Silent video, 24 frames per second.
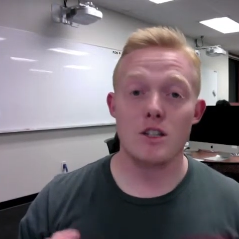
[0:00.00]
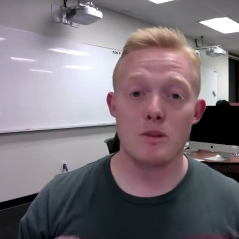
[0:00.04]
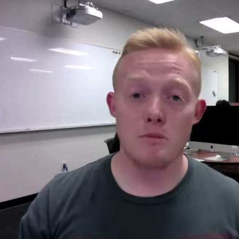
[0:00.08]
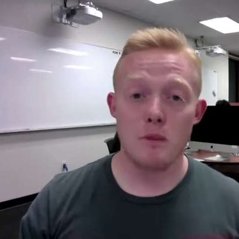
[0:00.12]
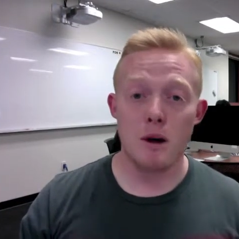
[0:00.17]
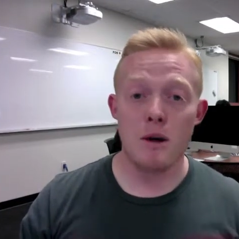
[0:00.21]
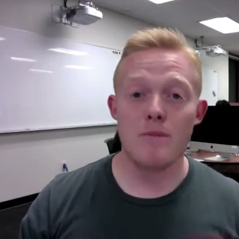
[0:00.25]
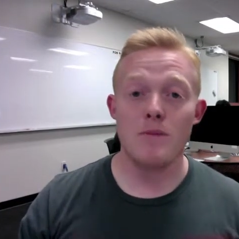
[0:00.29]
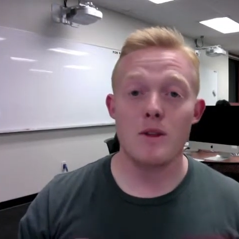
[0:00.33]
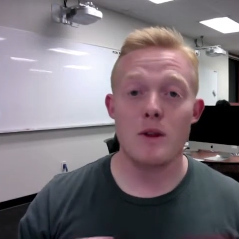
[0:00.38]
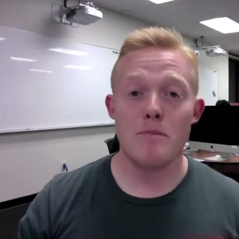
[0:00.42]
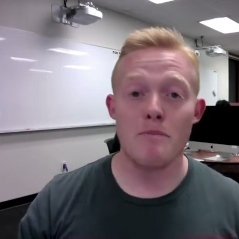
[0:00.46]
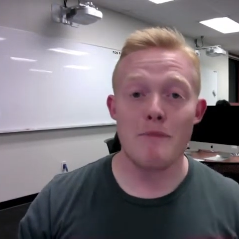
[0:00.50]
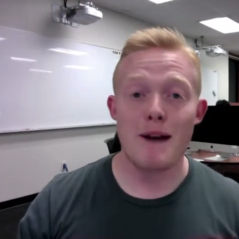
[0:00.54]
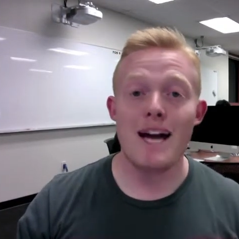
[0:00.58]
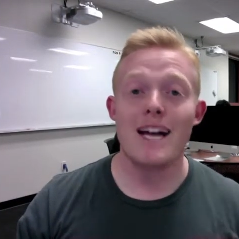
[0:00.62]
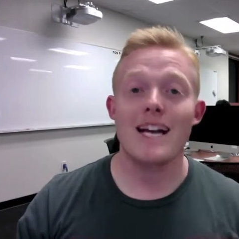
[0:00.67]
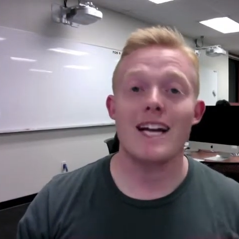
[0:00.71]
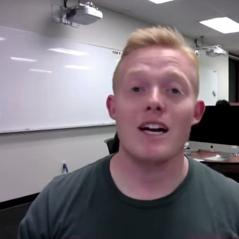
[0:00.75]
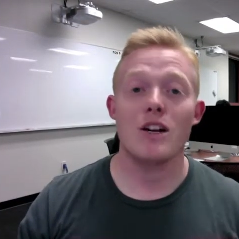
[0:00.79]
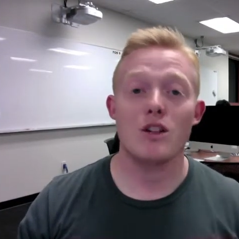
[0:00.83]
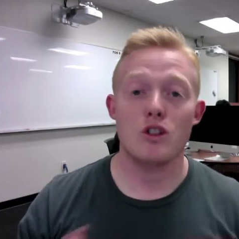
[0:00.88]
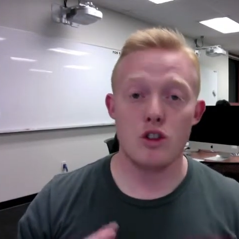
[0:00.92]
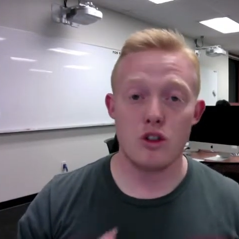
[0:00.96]
to pump them
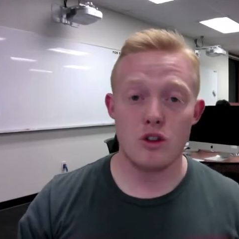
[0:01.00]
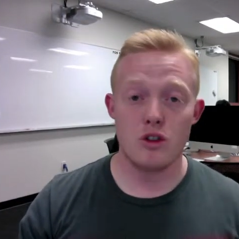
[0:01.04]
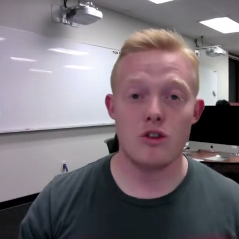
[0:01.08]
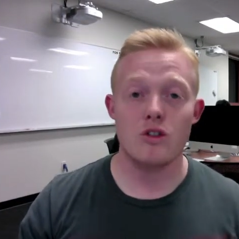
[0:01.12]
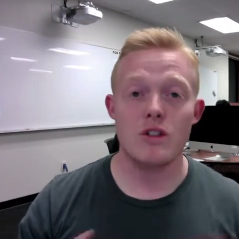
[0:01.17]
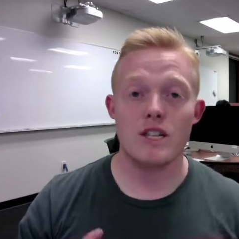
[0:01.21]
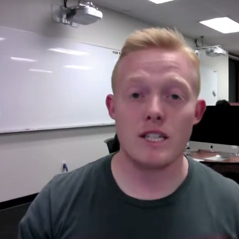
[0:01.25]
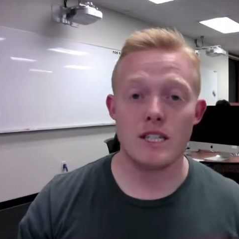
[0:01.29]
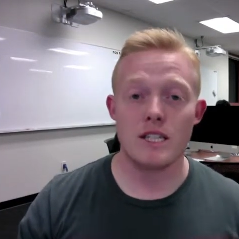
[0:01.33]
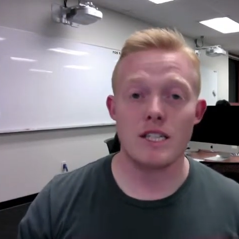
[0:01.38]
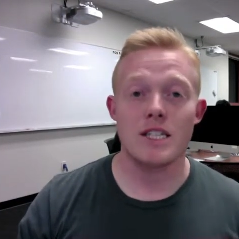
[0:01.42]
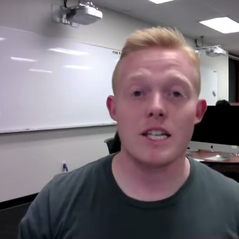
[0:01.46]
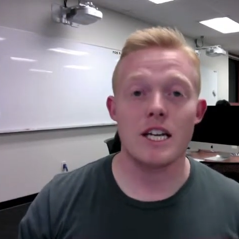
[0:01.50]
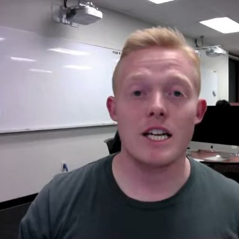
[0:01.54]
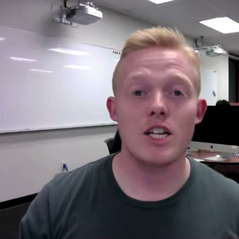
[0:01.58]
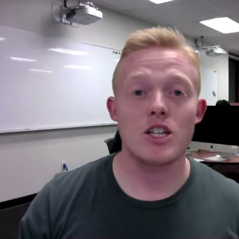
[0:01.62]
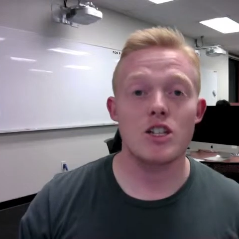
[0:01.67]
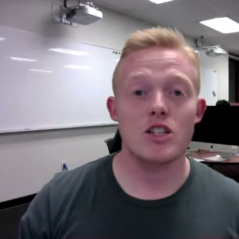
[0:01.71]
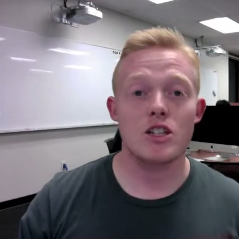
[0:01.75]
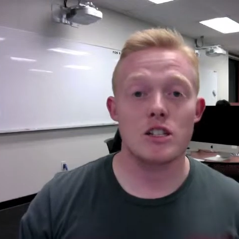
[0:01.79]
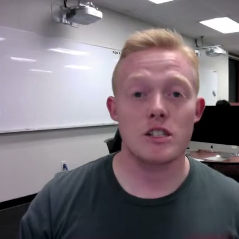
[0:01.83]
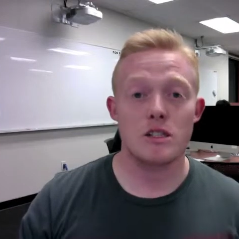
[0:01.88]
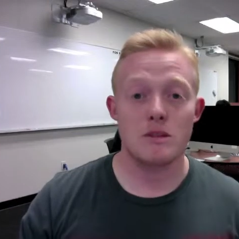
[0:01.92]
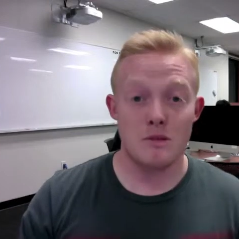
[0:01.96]
back out to their
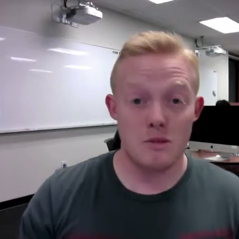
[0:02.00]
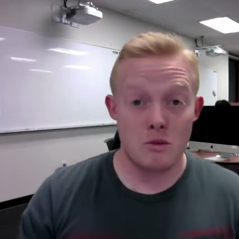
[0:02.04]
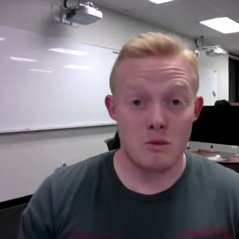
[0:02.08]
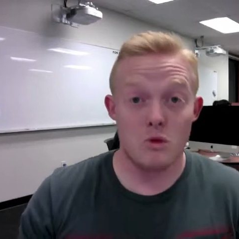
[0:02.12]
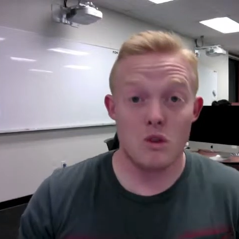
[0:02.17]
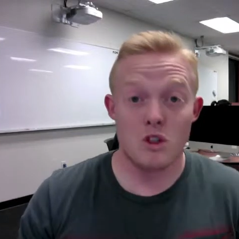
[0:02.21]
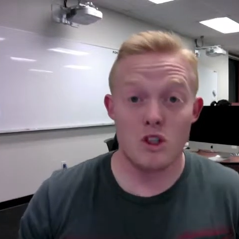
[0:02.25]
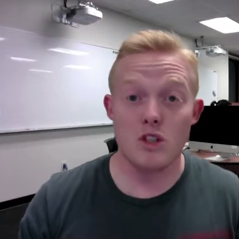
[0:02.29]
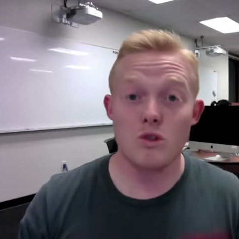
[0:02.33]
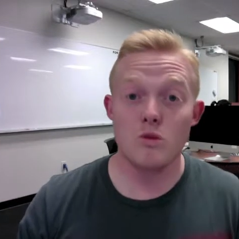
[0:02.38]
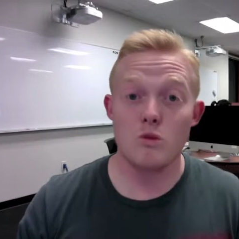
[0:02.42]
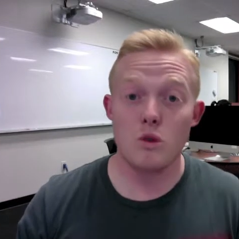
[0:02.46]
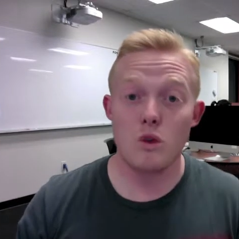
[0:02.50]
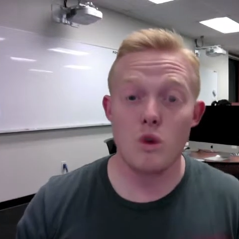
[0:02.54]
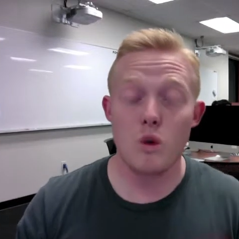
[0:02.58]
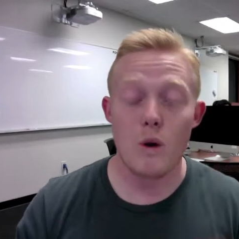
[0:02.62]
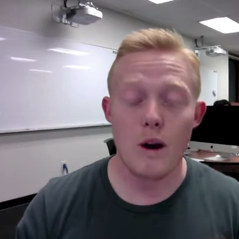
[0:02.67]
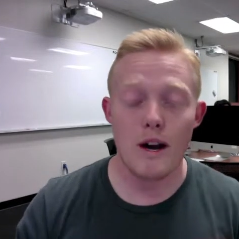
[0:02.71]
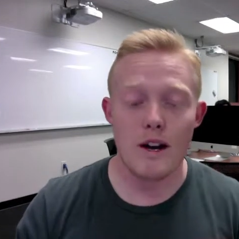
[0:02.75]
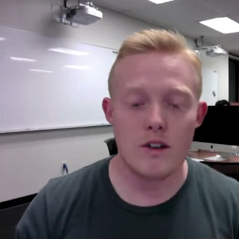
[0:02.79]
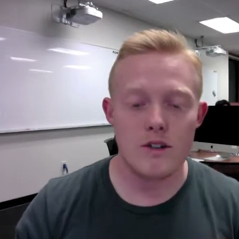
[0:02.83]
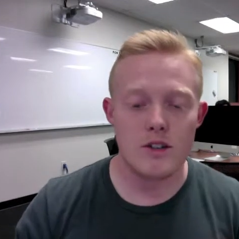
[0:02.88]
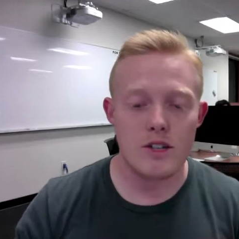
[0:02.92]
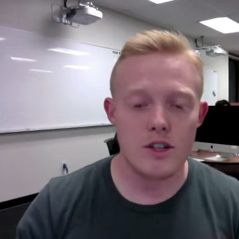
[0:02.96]
destinations, which
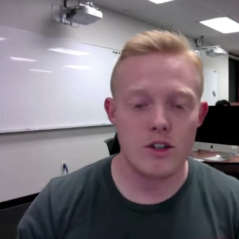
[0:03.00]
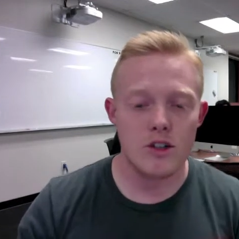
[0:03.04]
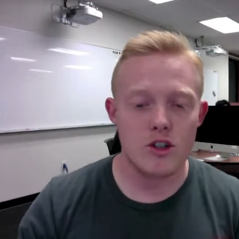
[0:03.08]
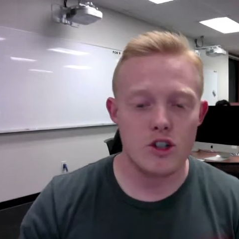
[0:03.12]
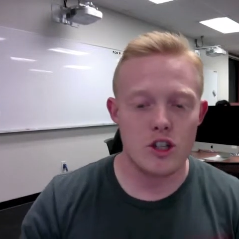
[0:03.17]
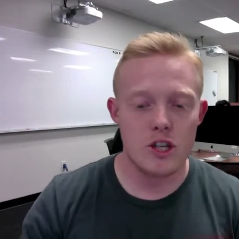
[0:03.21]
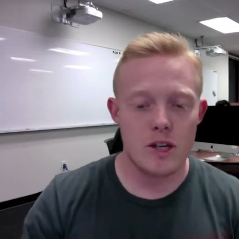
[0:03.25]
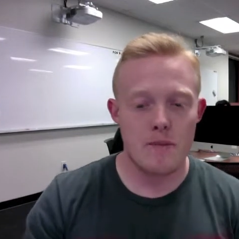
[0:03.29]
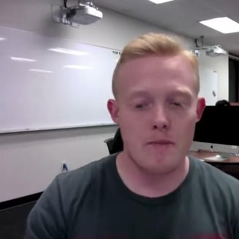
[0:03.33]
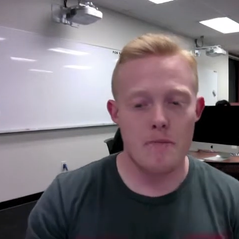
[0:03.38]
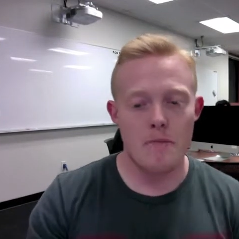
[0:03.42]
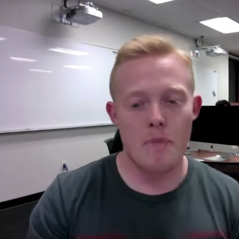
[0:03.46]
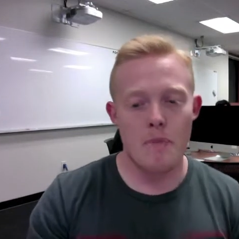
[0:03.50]
requires energy.